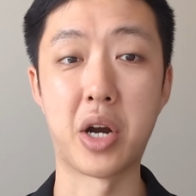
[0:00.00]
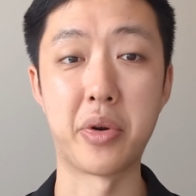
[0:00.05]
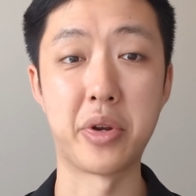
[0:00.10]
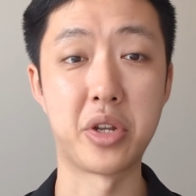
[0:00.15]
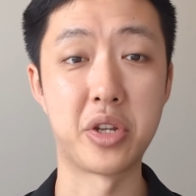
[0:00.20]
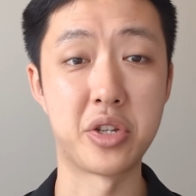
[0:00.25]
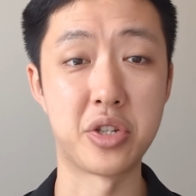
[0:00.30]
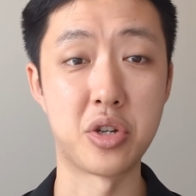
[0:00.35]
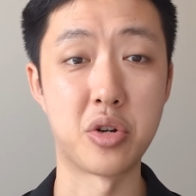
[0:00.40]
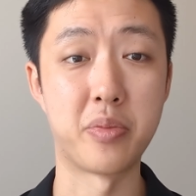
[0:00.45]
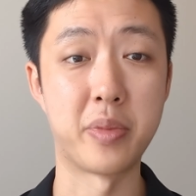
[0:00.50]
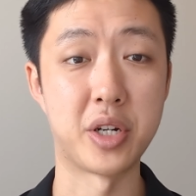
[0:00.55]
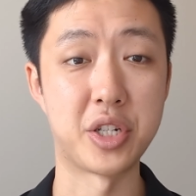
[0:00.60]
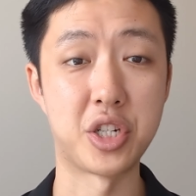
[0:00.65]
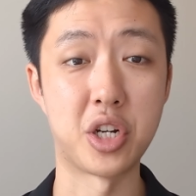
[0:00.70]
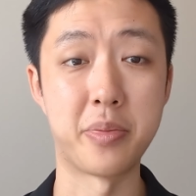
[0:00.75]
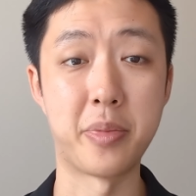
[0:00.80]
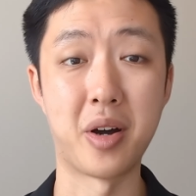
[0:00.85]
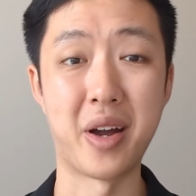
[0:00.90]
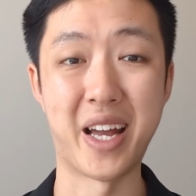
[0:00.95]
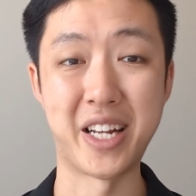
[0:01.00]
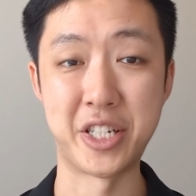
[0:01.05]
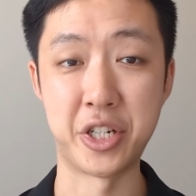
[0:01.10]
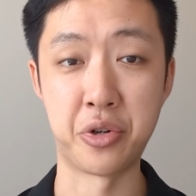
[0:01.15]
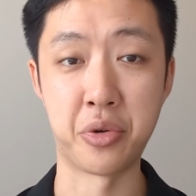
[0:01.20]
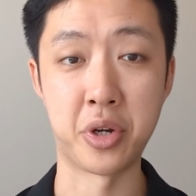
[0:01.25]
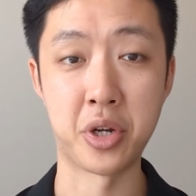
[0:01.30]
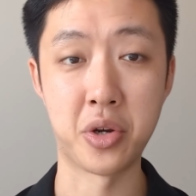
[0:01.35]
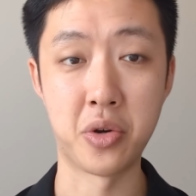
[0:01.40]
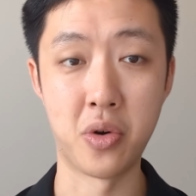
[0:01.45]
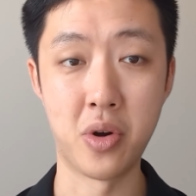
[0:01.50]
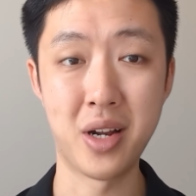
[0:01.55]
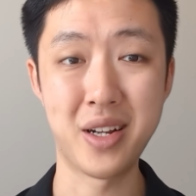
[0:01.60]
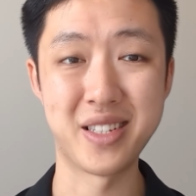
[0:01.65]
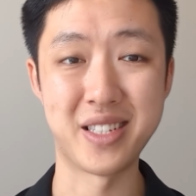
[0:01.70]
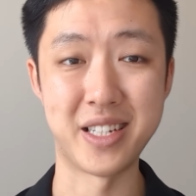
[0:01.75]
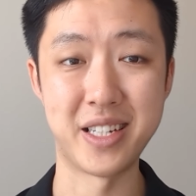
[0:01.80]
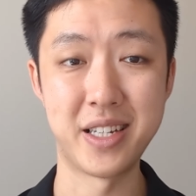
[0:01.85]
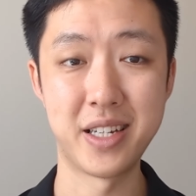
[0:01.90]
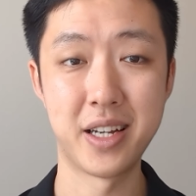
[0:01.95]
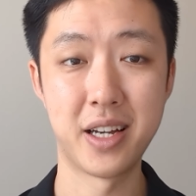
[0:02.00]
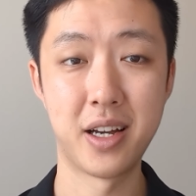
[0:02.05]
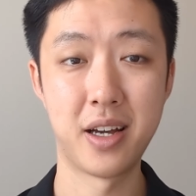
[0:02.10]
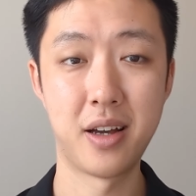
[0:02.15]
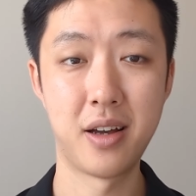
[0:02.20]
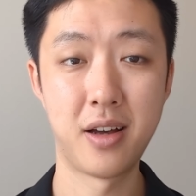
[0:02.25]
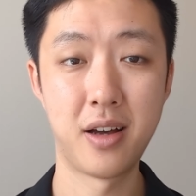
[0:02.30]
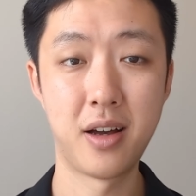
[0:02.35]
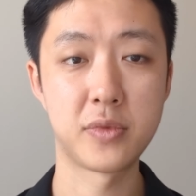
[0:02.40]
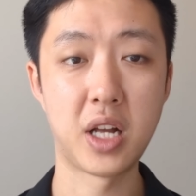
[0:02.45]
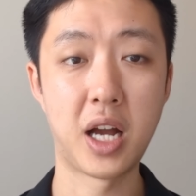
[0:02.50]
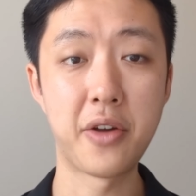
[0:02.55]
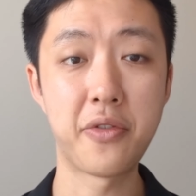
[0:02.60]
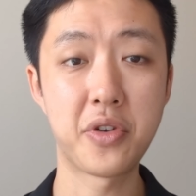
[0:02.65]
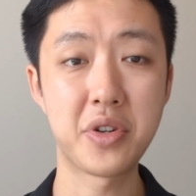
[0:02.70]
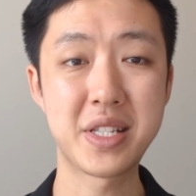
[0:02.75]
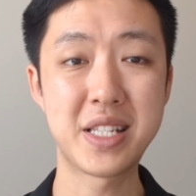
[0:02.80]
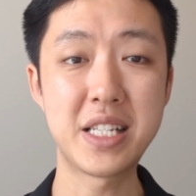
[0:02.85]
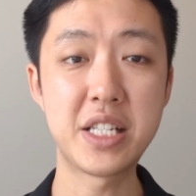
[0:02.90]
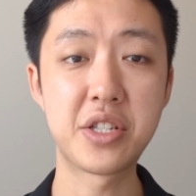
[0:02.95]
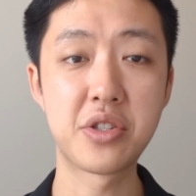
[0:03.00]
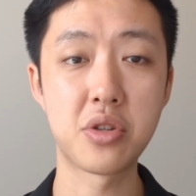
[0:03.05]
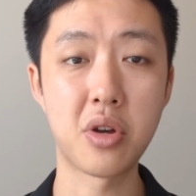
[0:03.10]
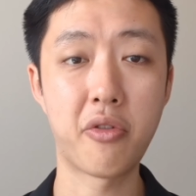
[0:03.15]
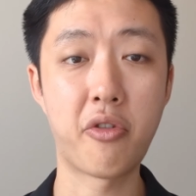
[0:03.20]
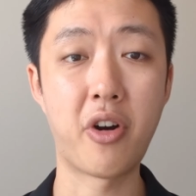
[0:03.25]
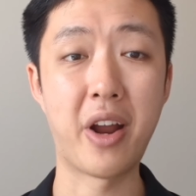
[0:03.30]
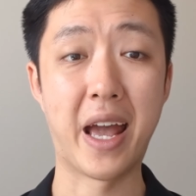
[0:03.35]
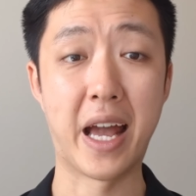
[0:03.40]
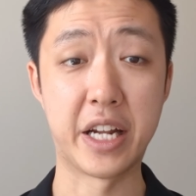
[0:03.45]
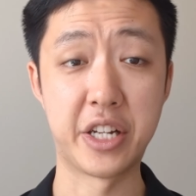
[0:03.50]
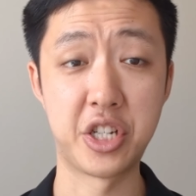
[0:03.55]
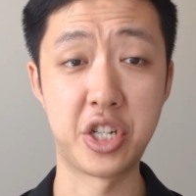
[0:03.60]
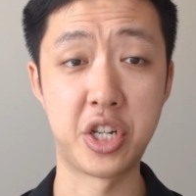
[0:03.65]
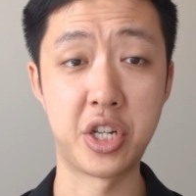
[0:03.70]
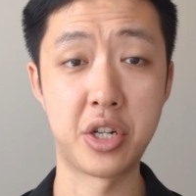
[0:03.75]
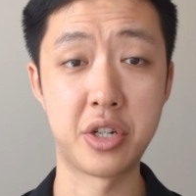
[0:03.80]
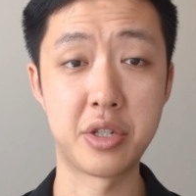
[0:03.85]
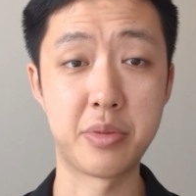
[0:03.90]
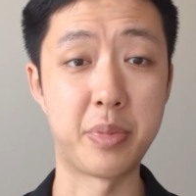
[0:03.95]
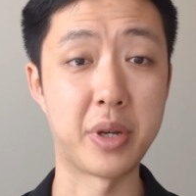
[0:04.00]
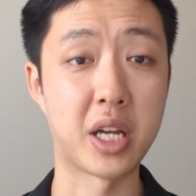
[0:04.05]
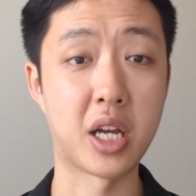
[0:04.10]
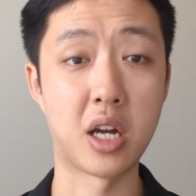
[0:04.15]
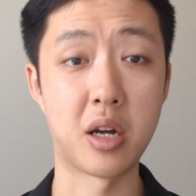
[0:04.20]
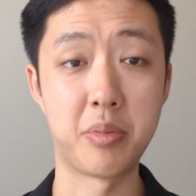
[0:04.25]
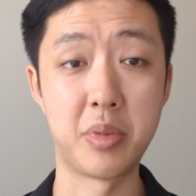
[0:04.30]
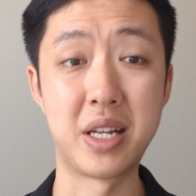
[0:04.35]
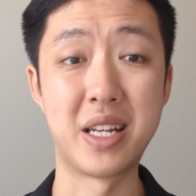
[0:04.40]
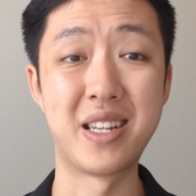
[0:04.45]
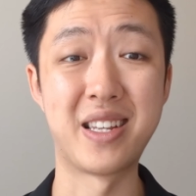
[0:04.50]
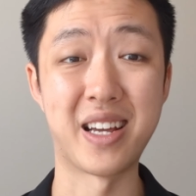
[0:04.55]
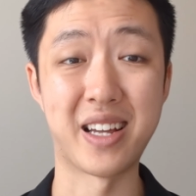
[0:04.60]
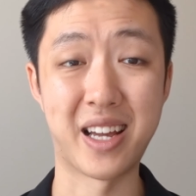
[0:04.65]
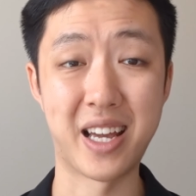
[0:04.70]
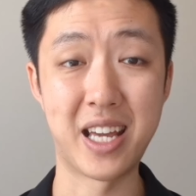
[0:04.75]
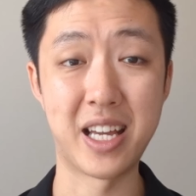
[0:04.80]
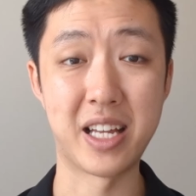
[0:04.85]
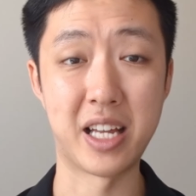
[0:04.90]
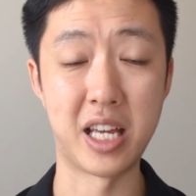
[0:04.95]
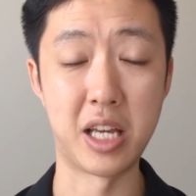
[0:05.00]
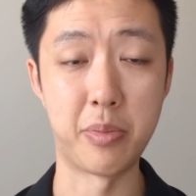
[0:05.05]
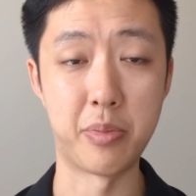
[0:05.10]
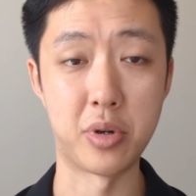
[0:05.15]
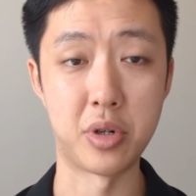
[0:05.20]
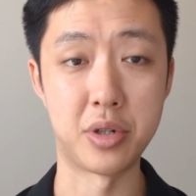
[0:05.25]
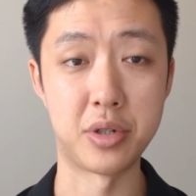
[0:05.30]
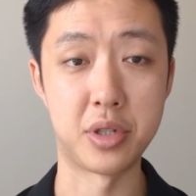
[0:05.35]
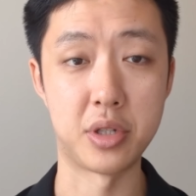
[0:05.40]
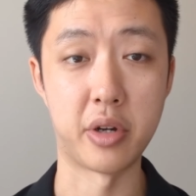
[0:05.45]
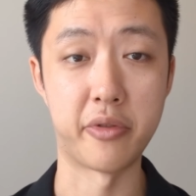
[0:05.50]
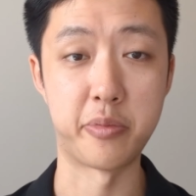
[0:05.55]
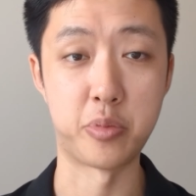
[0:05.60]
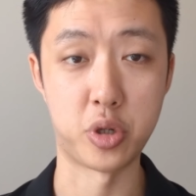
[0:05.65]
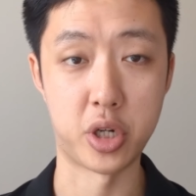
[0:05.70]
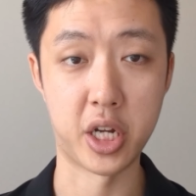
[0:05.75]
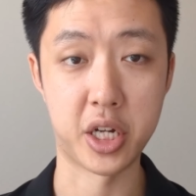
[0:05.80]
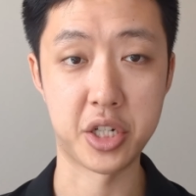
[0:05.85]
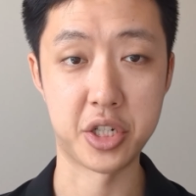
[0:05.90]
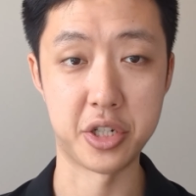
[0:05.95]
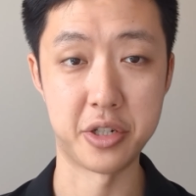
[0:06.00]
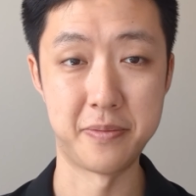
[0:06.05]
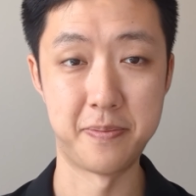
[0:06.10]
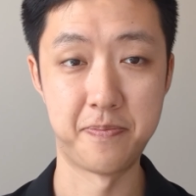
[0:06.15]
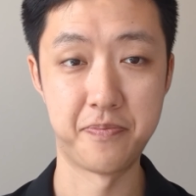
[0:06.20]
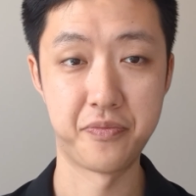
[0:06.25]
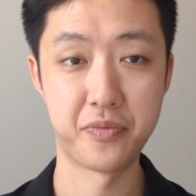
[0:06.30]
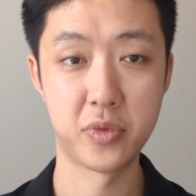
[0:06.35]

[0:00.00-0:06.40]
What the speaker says: caring so much about engineering quality, I foresee software engineers becoming the gatekeepers of production.